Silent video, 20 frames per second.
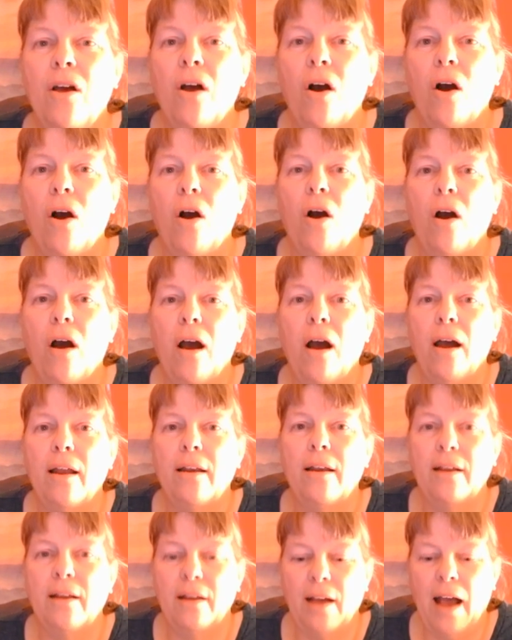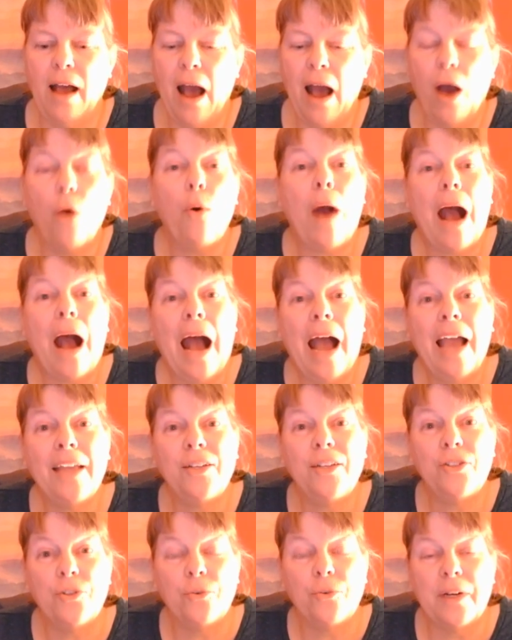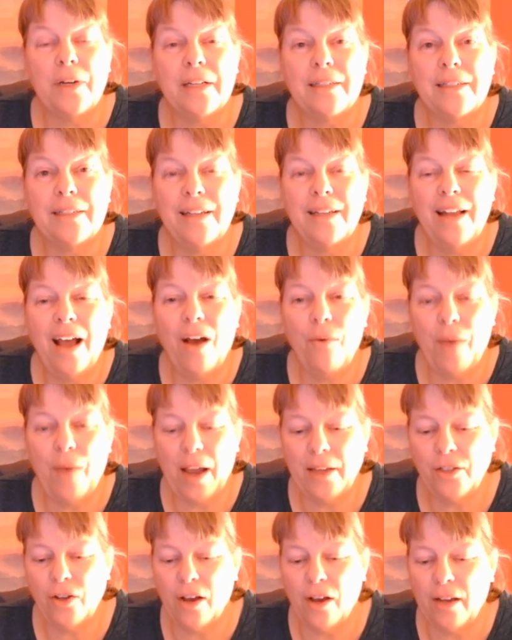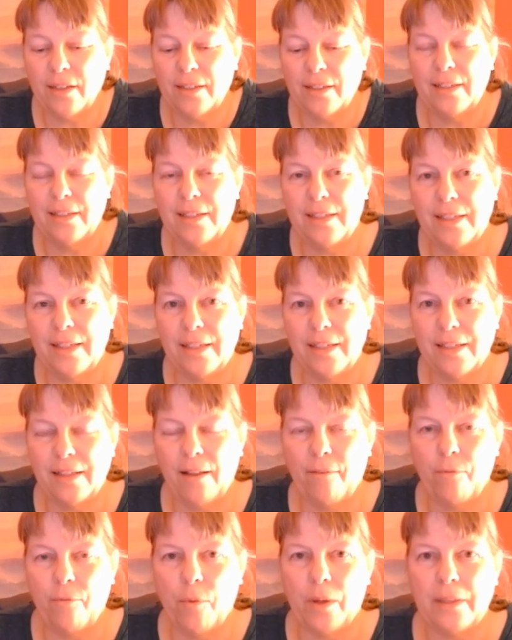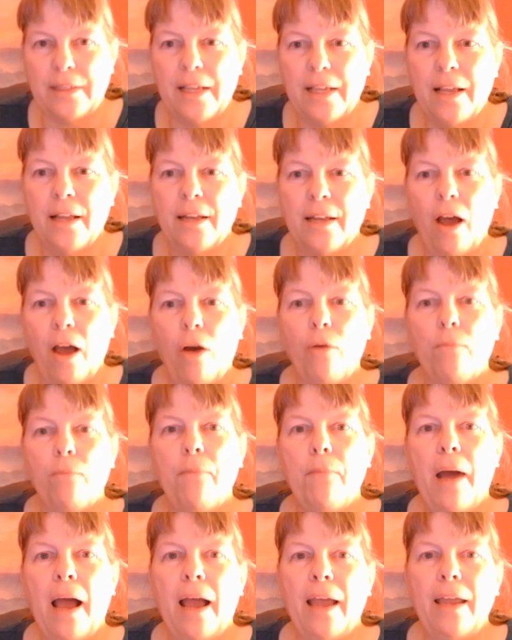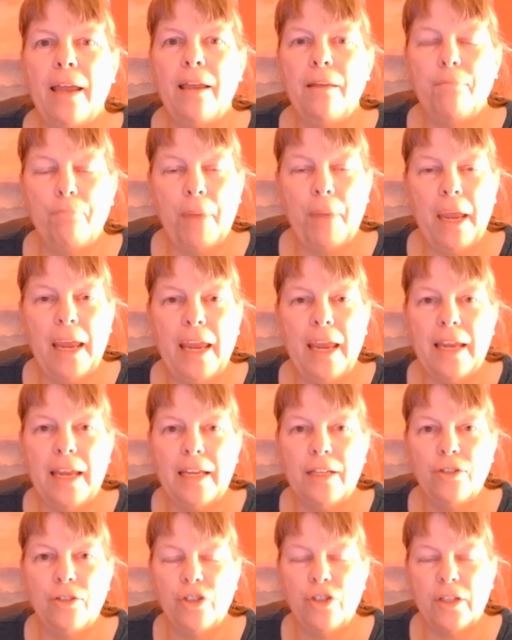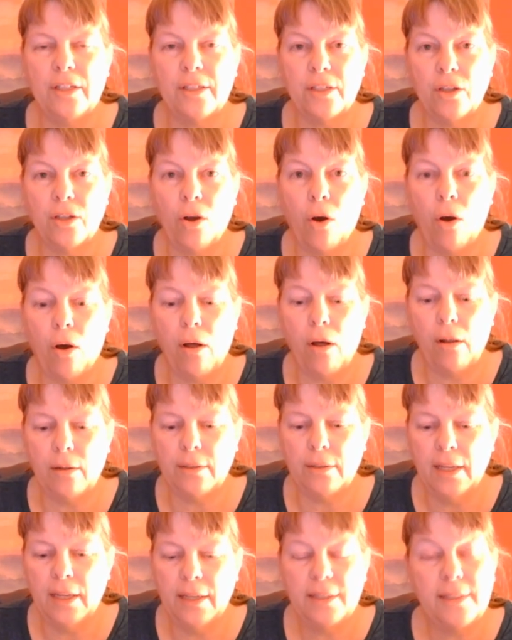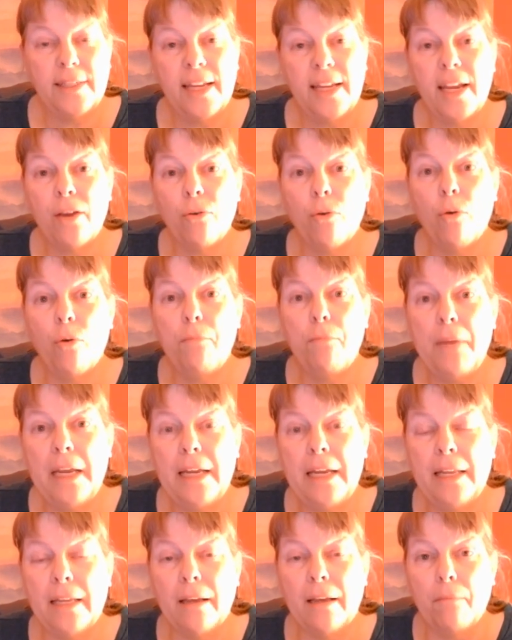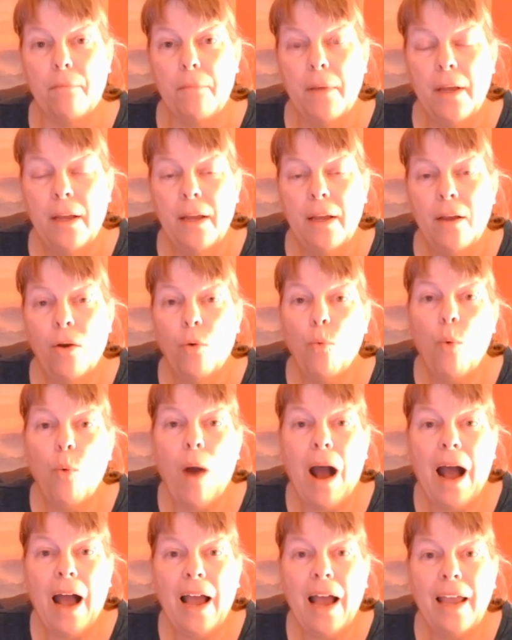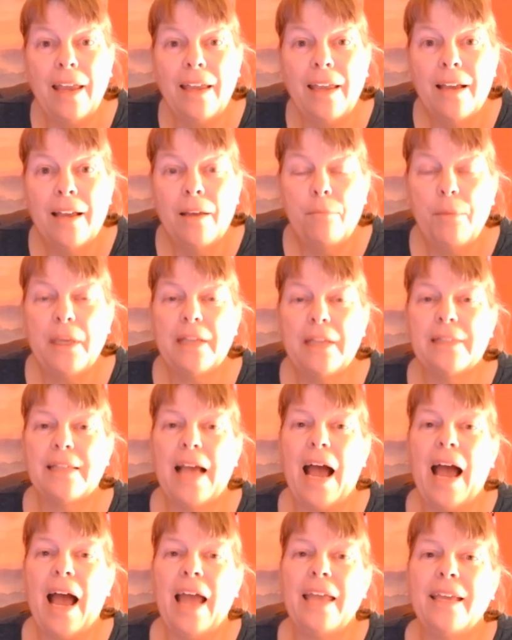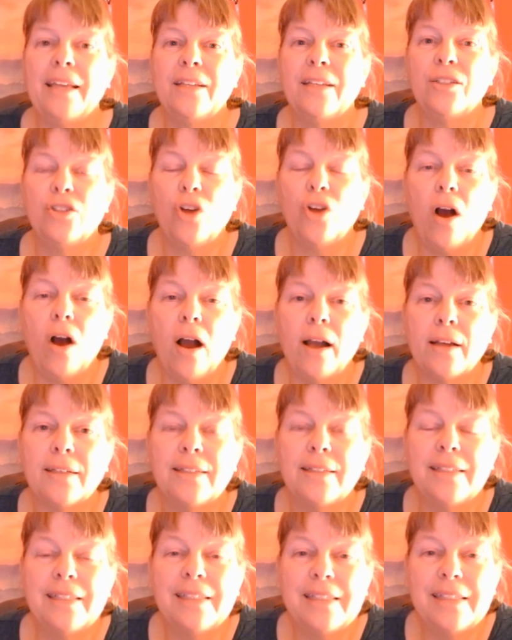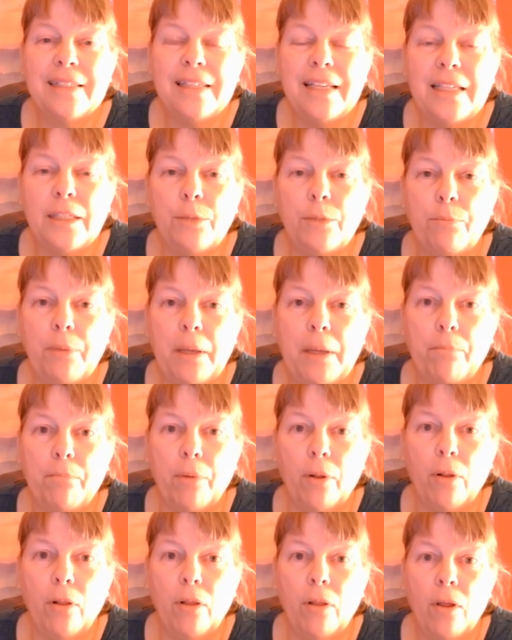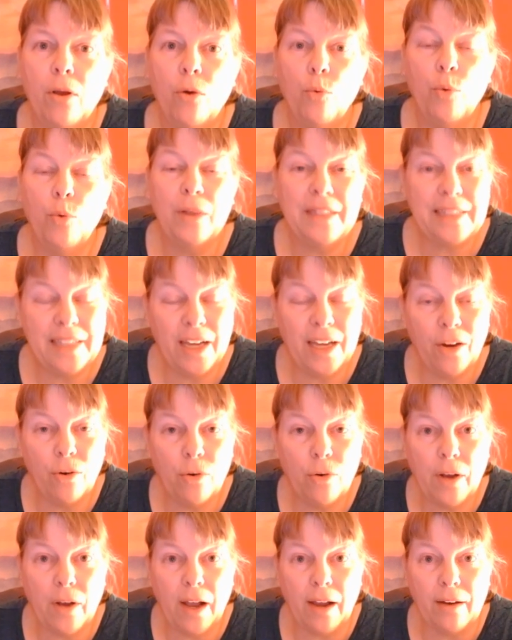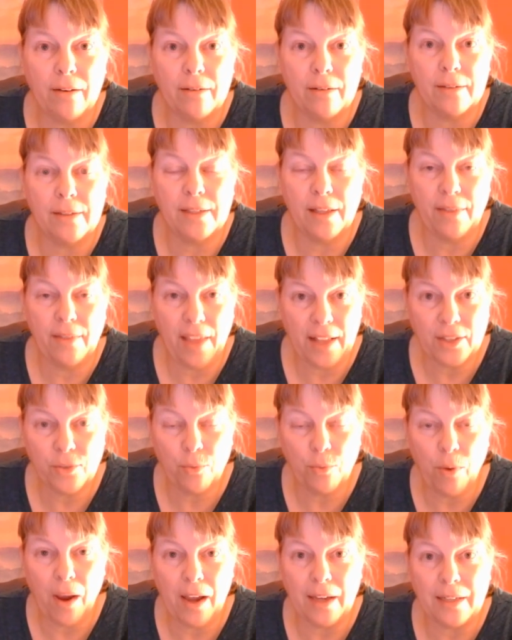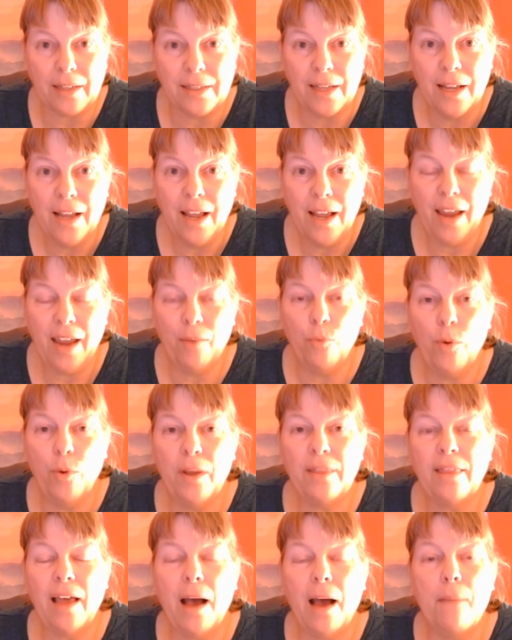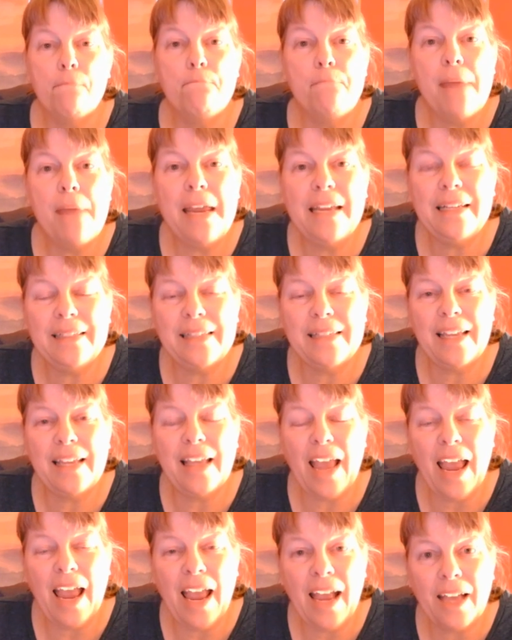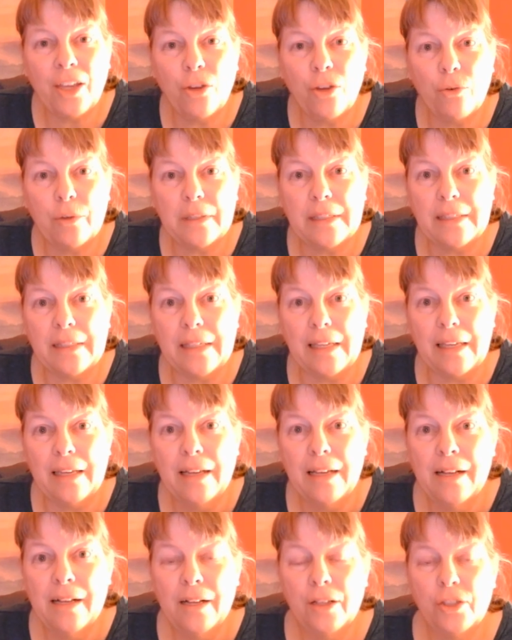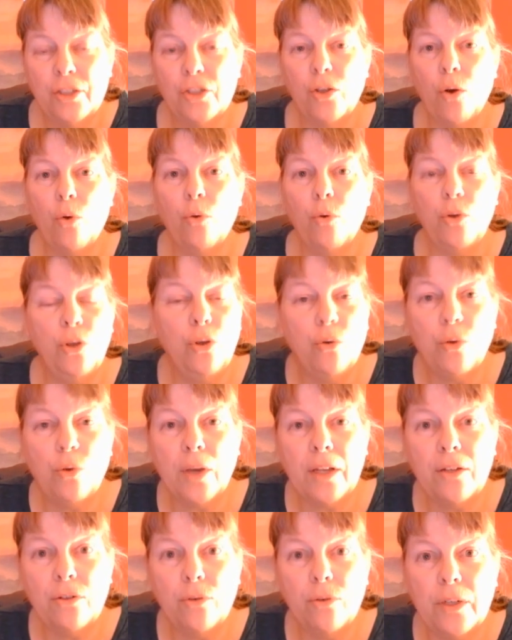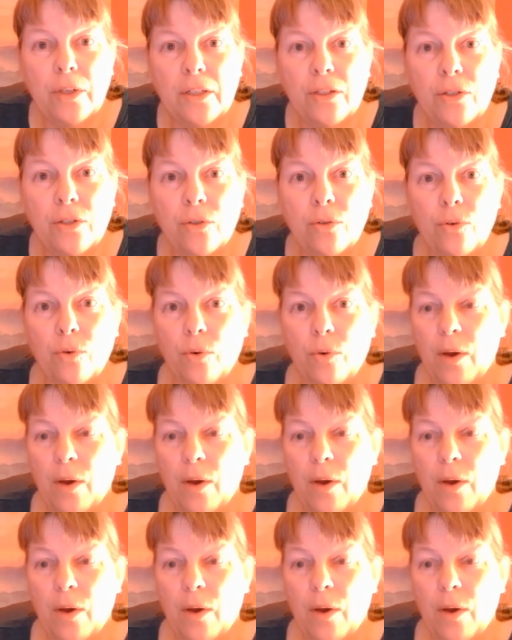on how I do it and how I talk to deceased loved ones. Now, my page is called Tarot Medium. Why? Because I can talk to deceased people with tarot cards. That's right, with amazing accuracy. So you can do it too.